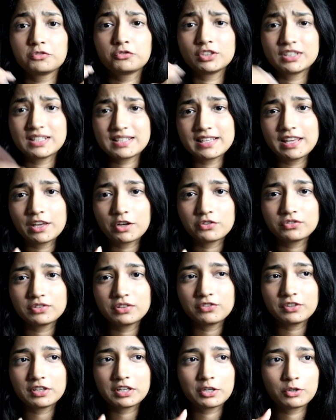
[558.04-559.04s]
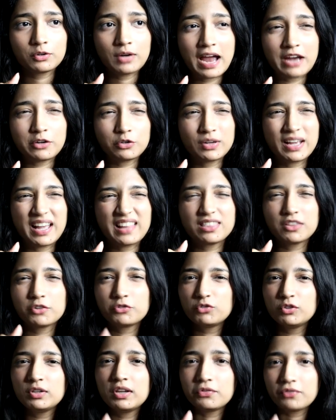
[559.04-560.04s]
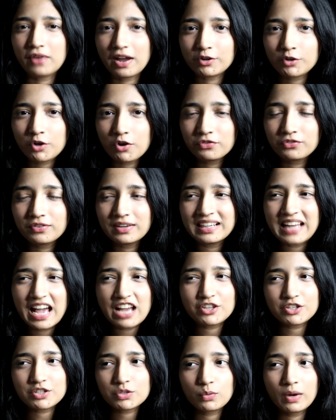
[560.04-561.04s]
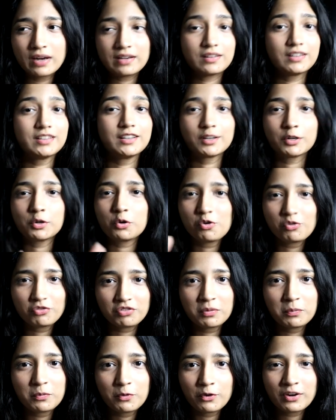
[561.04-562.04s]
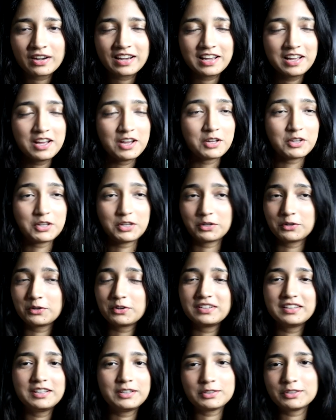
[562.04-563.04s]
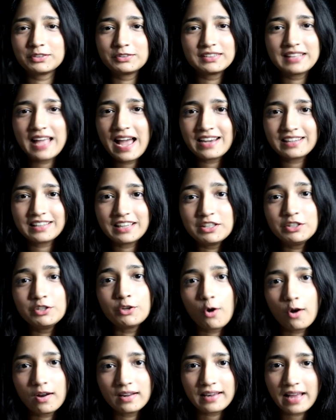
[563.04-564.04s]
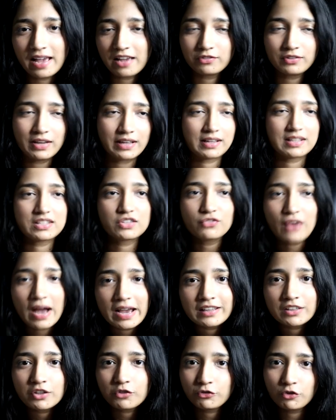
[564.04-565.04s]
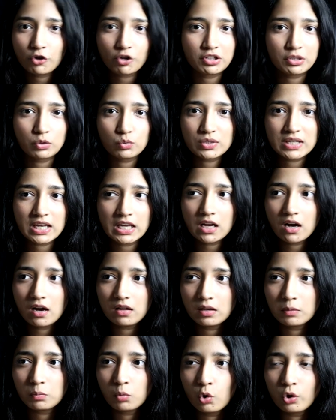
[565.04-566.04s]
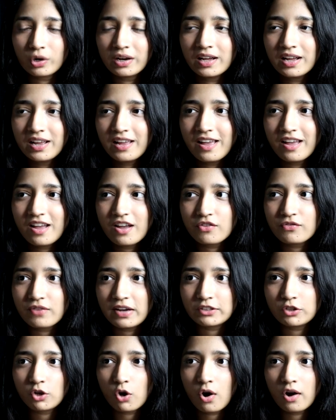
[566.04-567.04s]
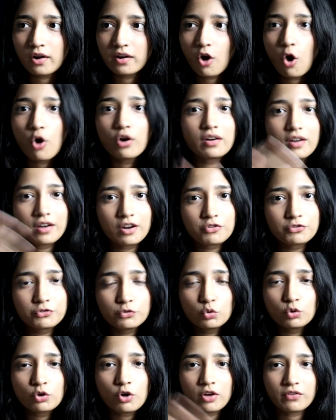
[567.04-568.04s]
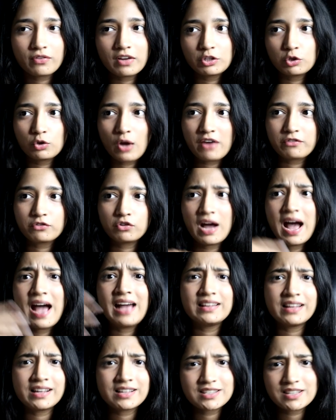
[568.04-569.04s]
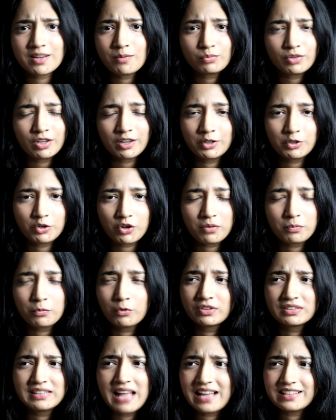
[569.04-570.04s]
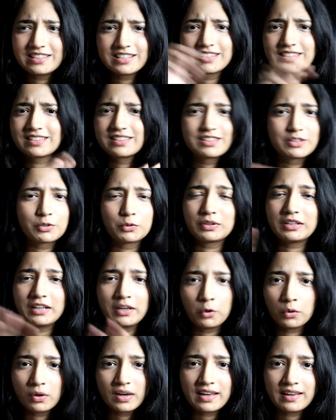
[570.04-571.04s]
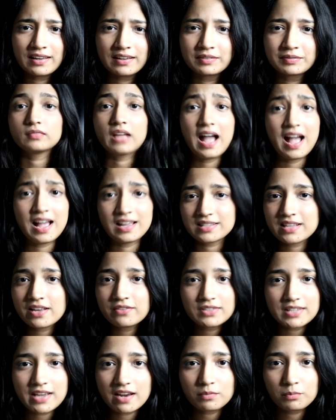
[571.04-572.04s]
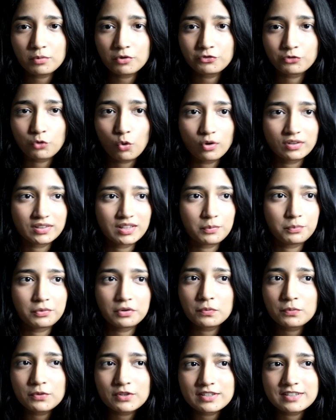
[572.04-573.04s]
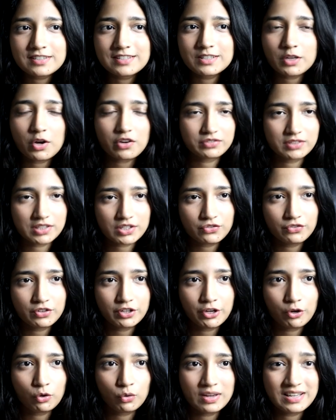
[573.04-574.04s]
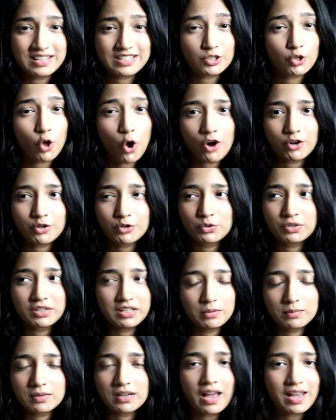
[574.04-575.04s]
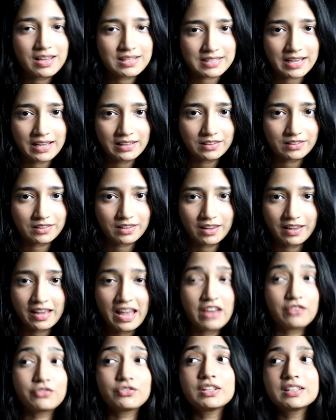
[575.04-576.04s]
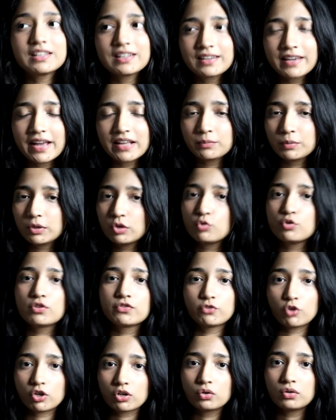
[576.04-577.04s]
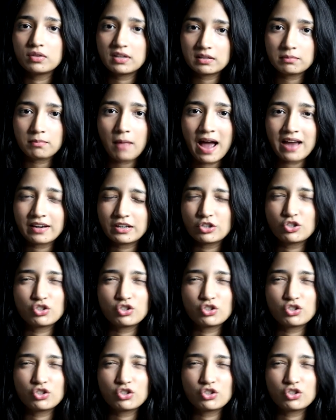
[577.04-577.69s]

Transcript: For the sake of the video and to get the full effect of it, I just went a little overboard. You don't need to do that in your life. Like, it's fine if you're using color mode when you're ordering food or when you have to highlight something in your book. That's totally okay. As I've said before, the purpose of this video is not to demonize anything. Everything can be used for good and bad.